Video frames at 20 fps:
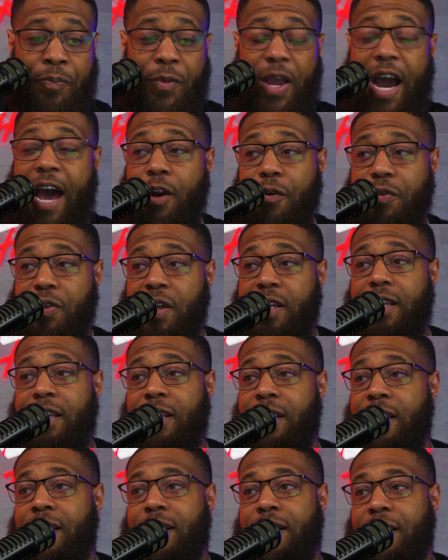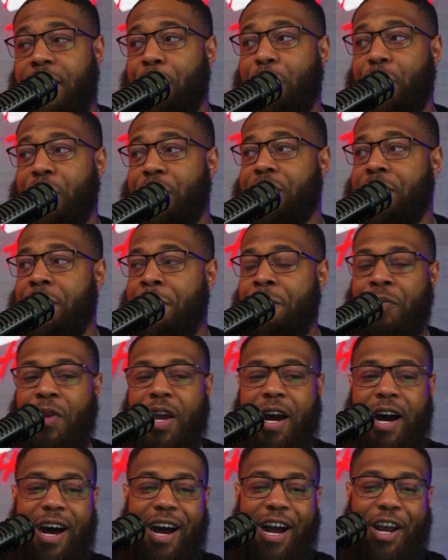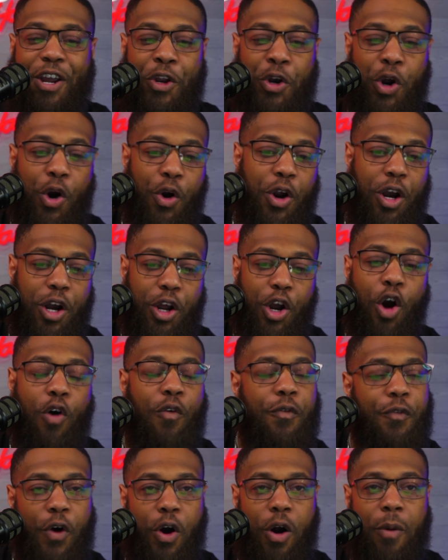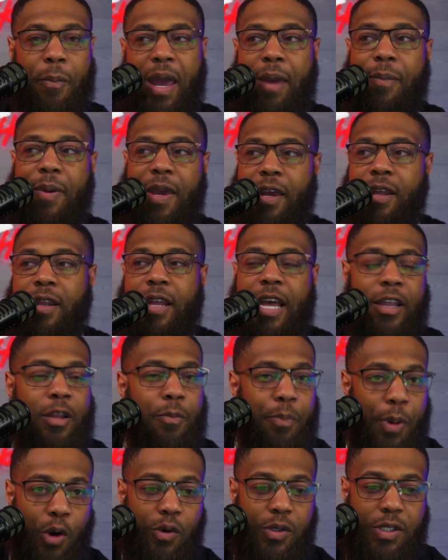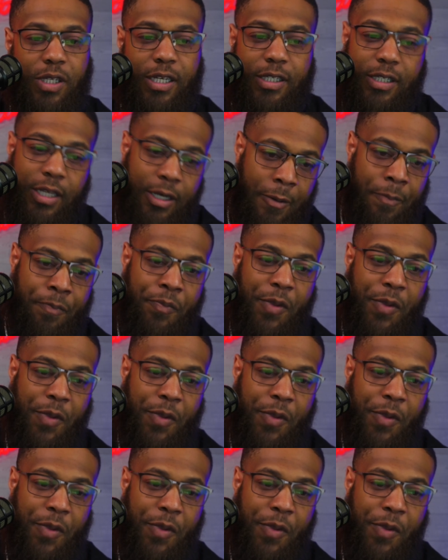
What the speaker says: I don't think that the Clippers, are going to go far maybe in the postseason.